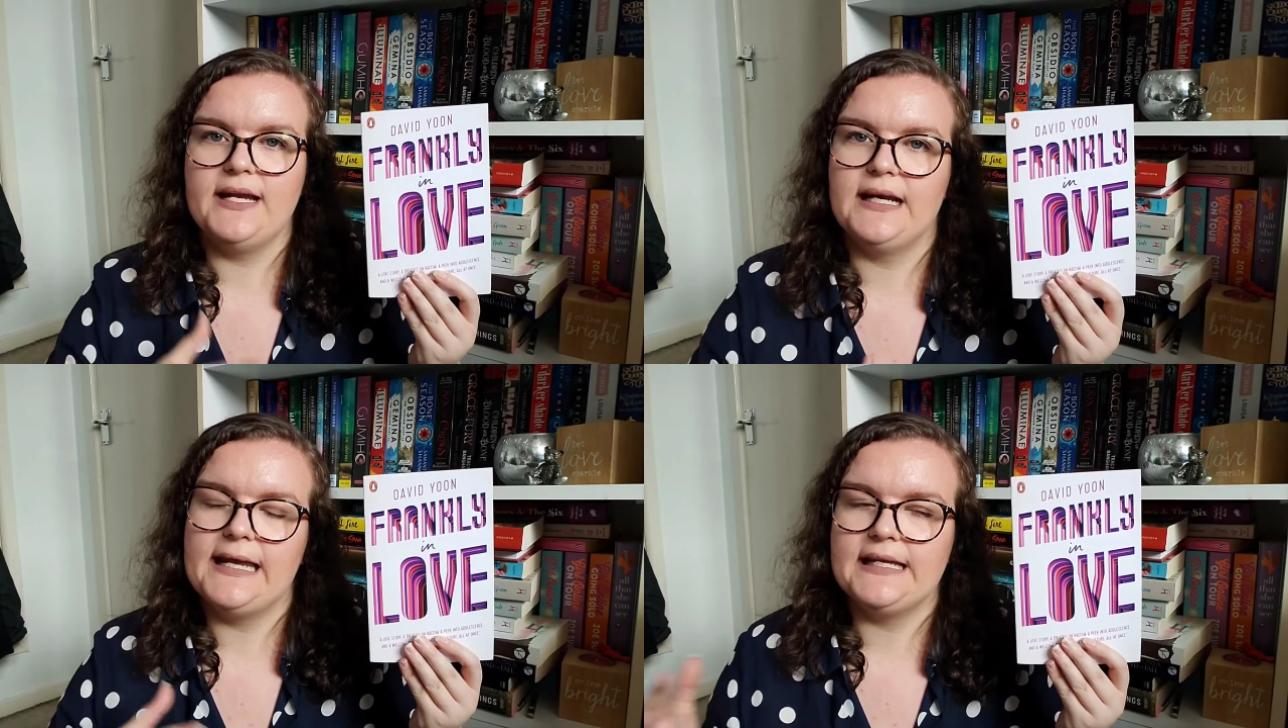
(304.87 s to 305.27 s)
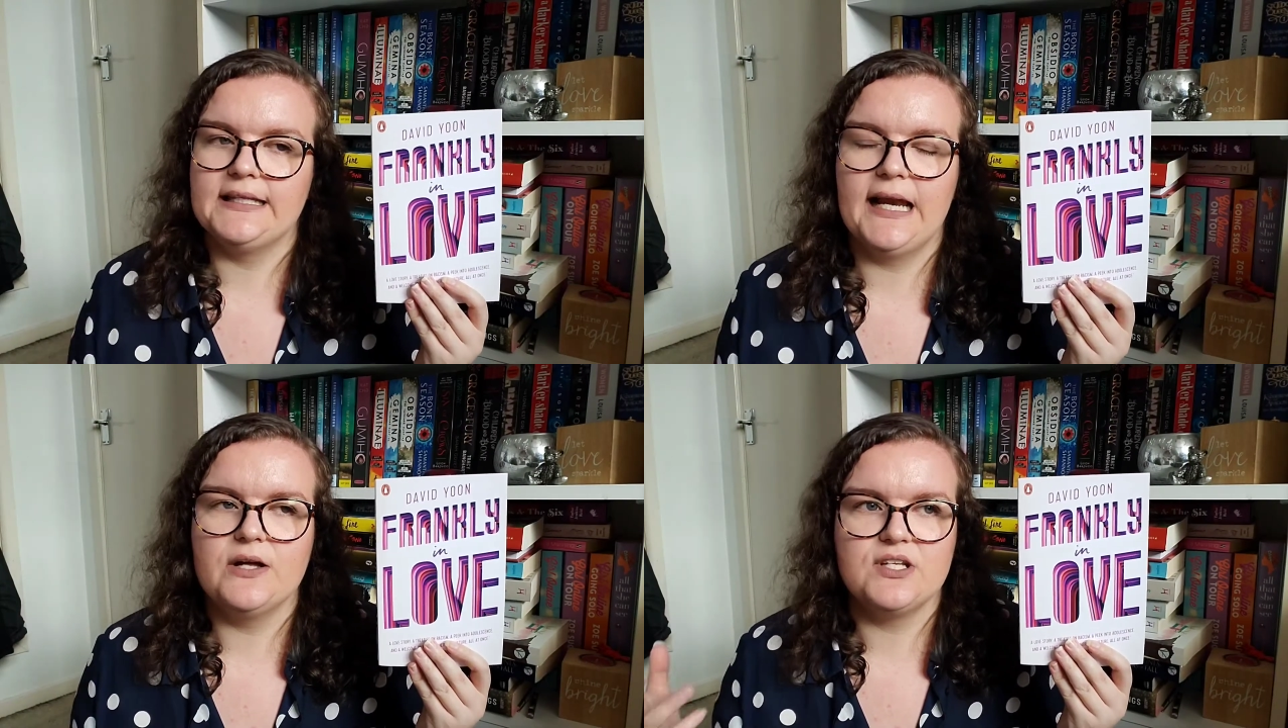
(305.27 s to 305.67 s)
Lake in
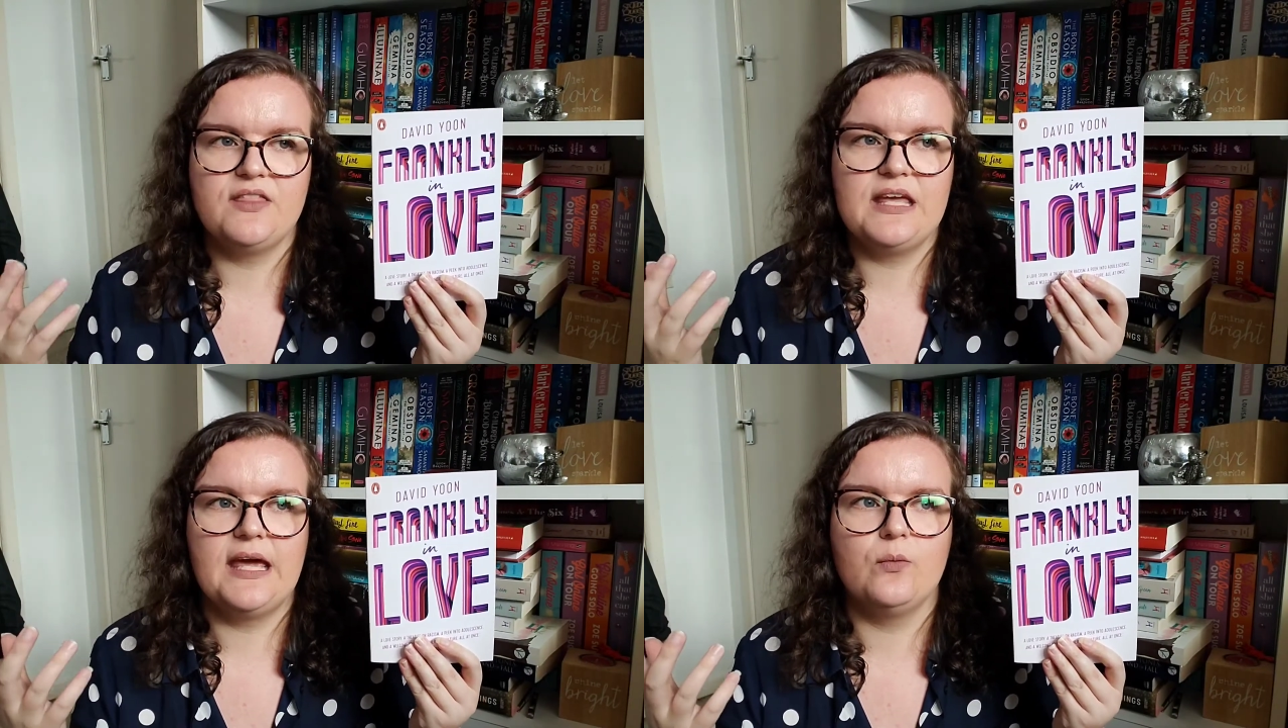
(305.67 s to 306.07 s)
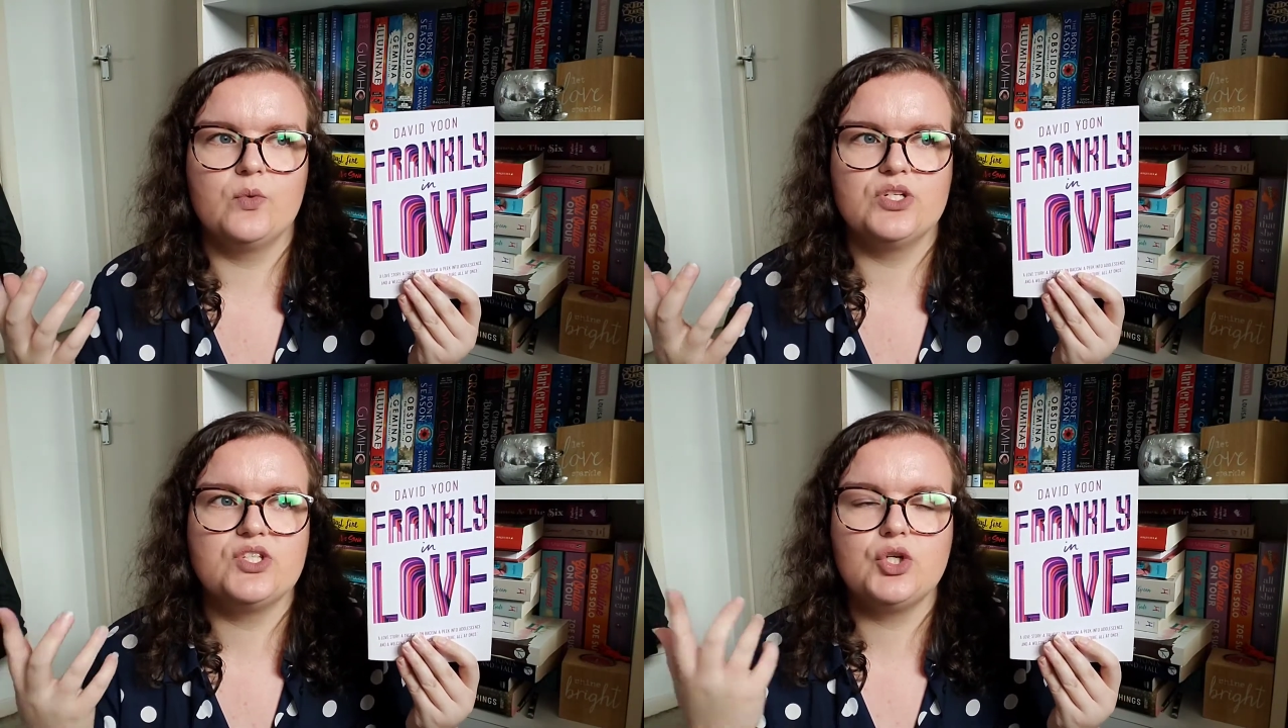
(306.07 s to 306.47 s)
the Clouds, and I think it
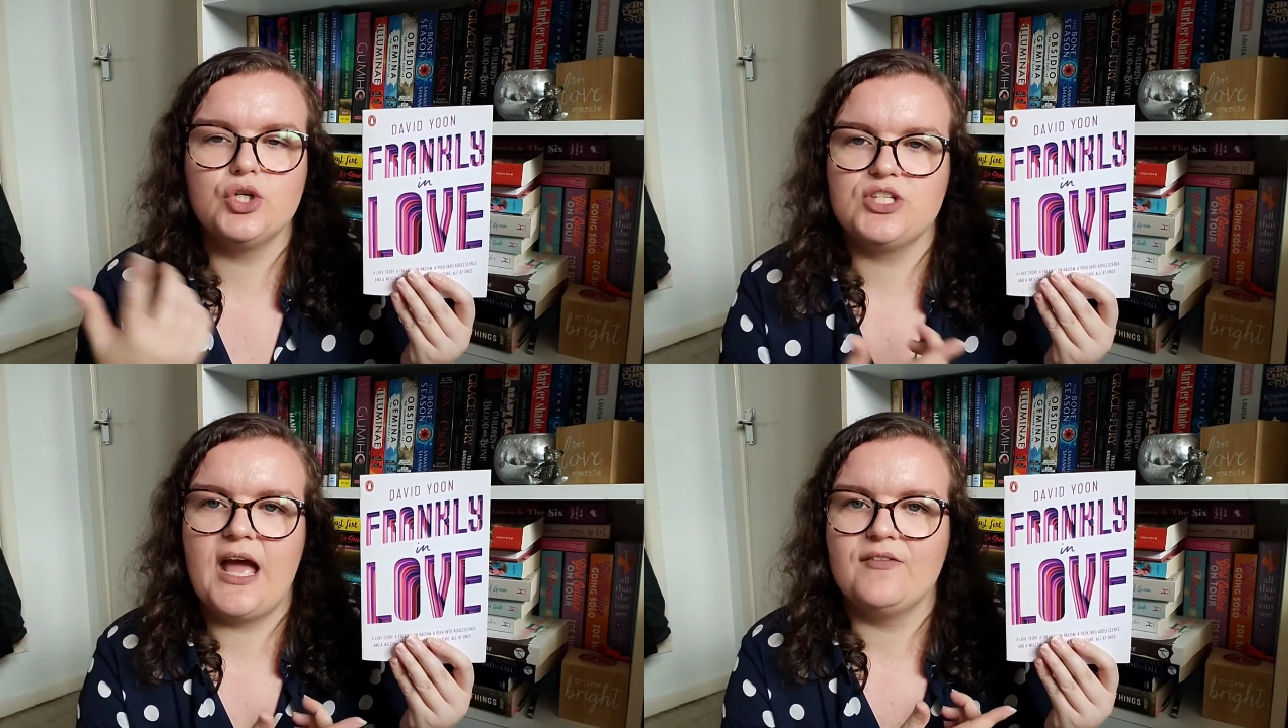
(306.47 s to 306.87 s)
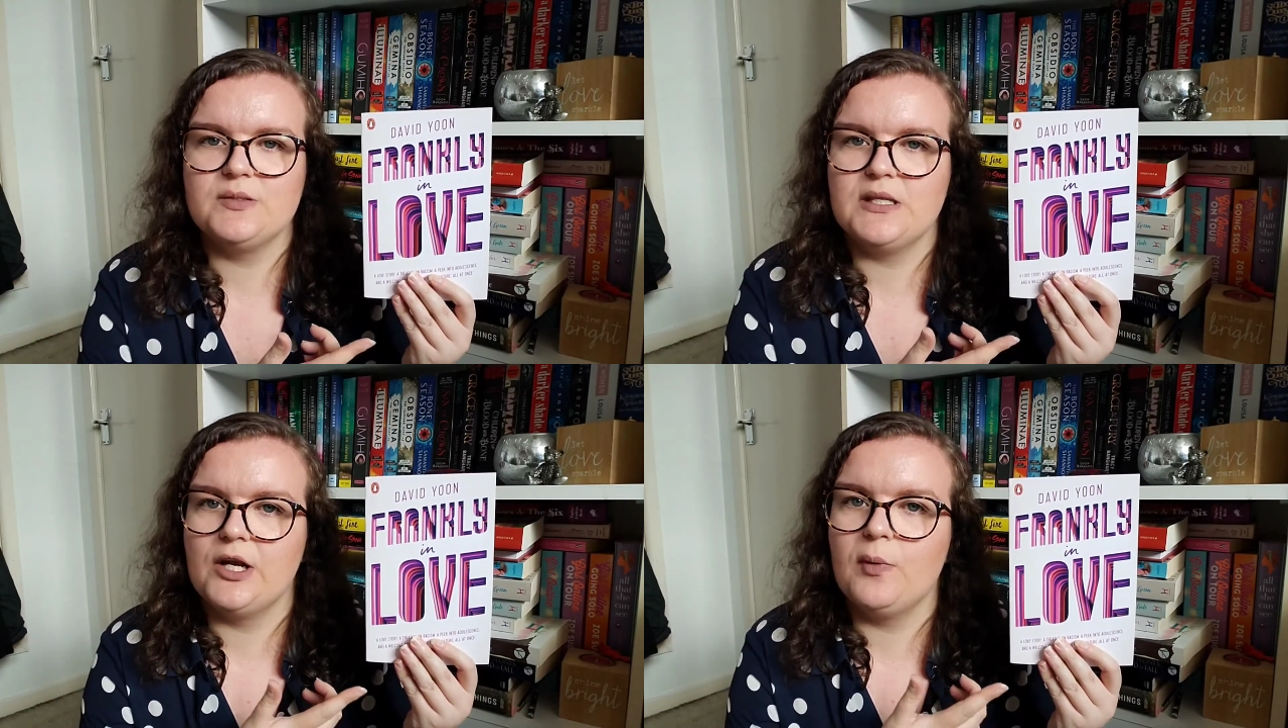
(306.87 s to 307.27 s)
was good to have
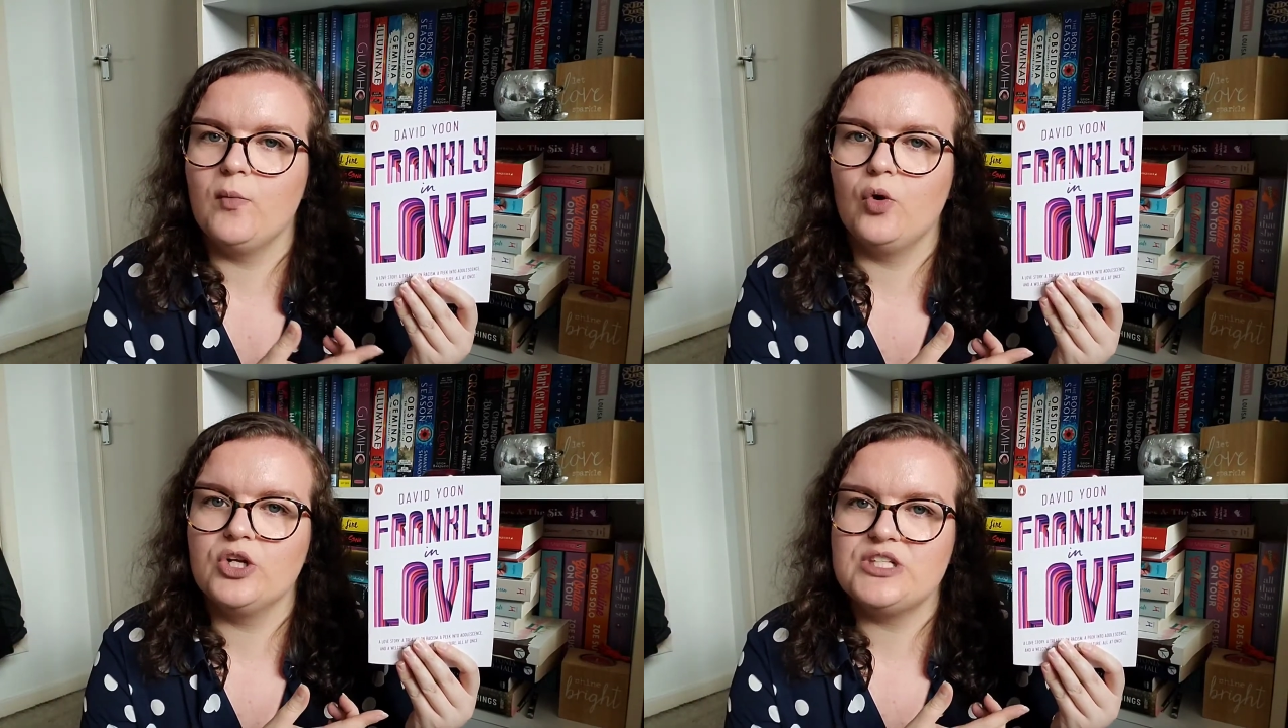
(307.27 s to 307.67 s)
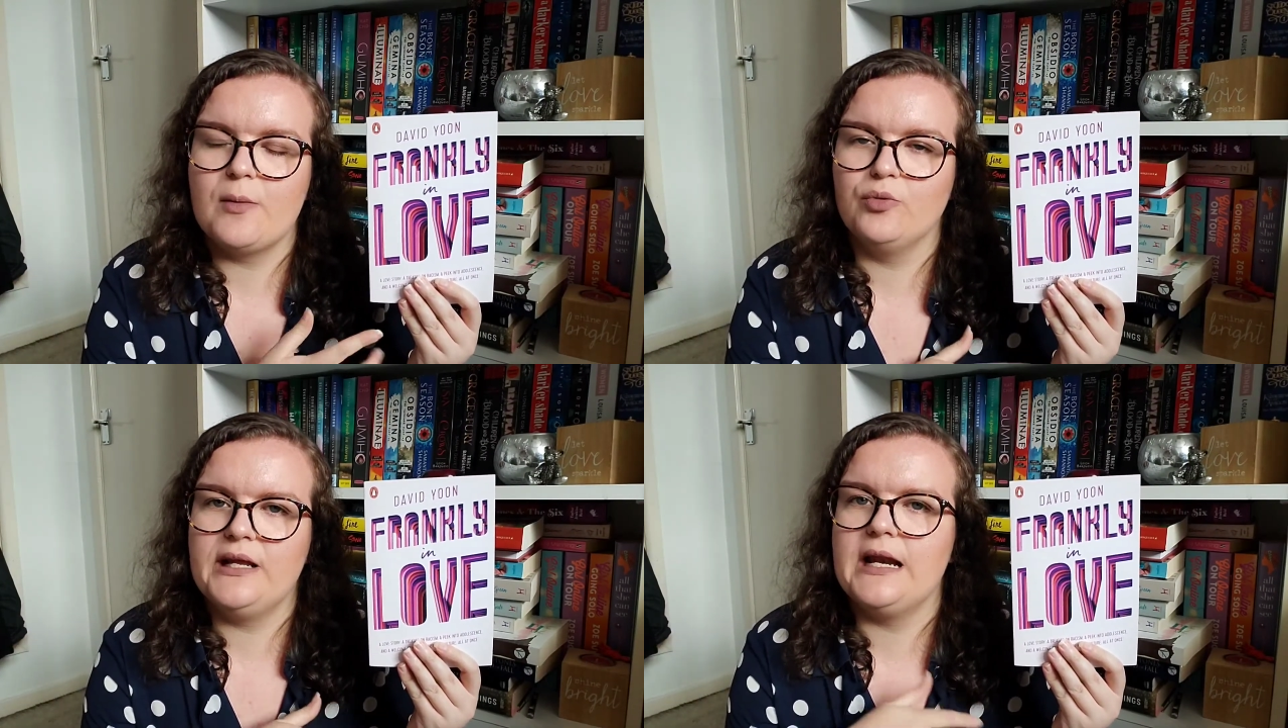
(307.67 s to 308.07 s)
something a little bit more
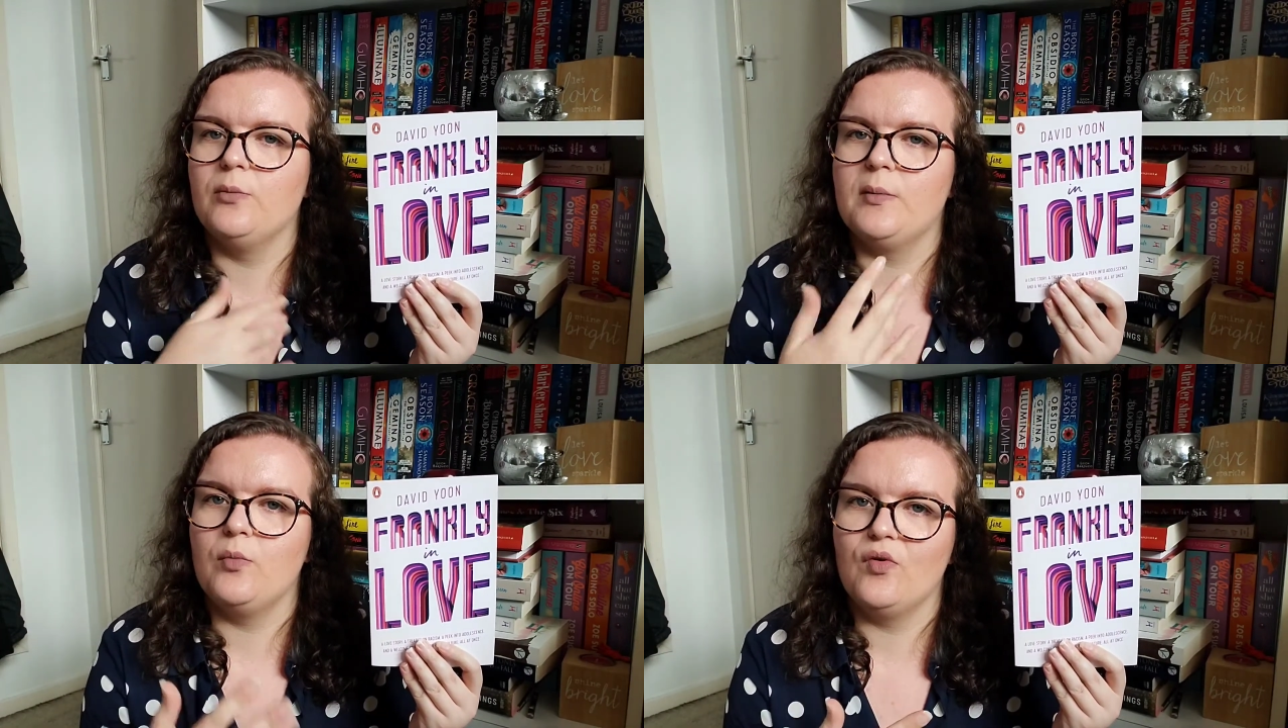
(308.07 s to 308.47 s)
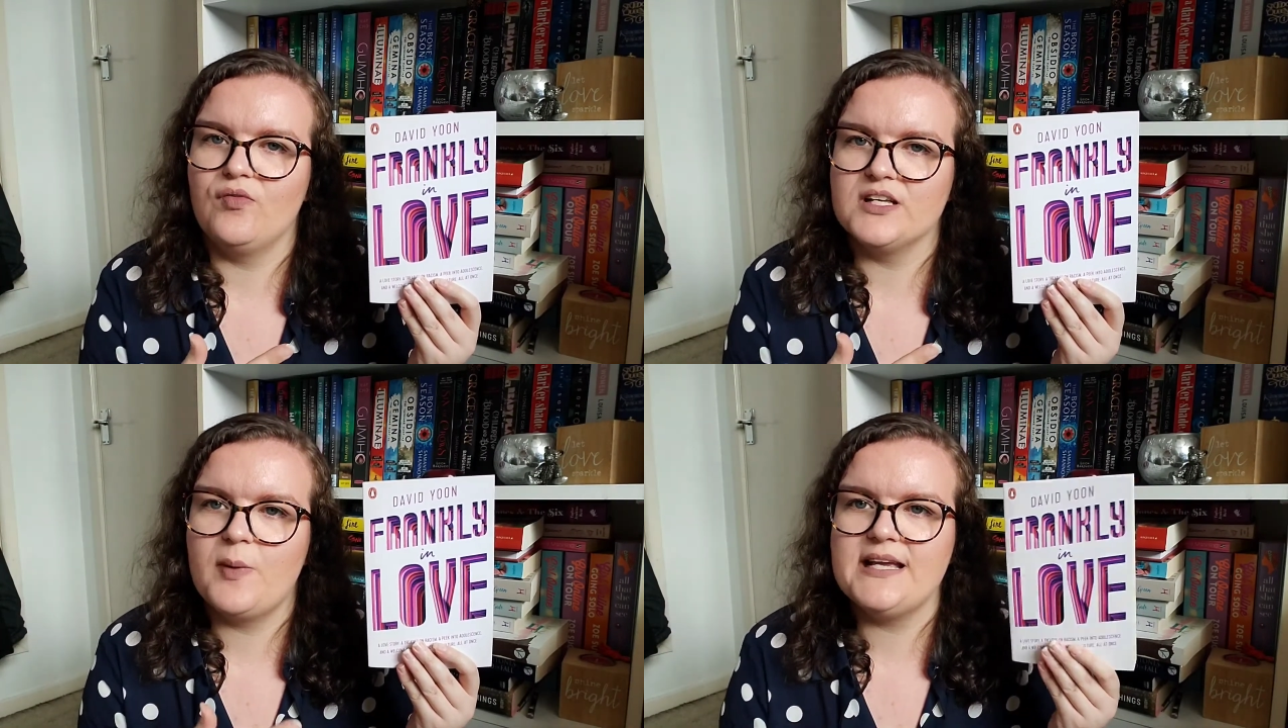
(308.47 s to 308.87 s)
contemporary and a little bit more
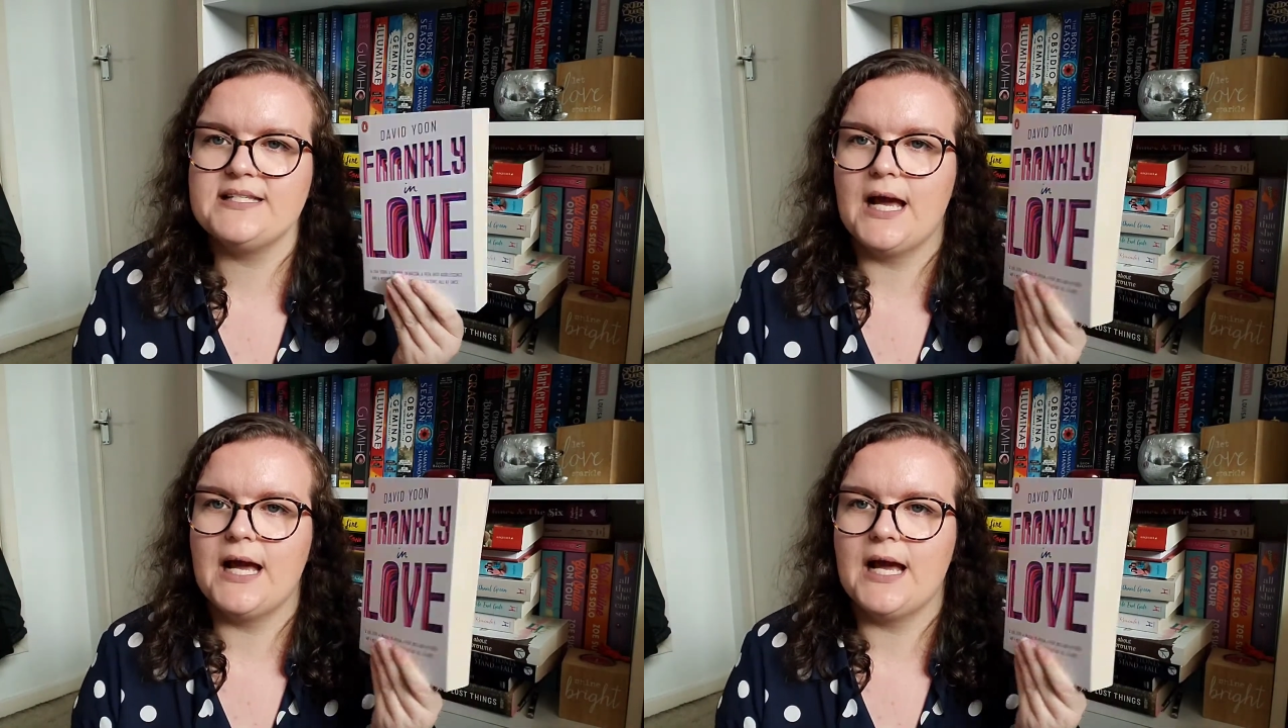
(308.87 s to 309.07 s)
fast paced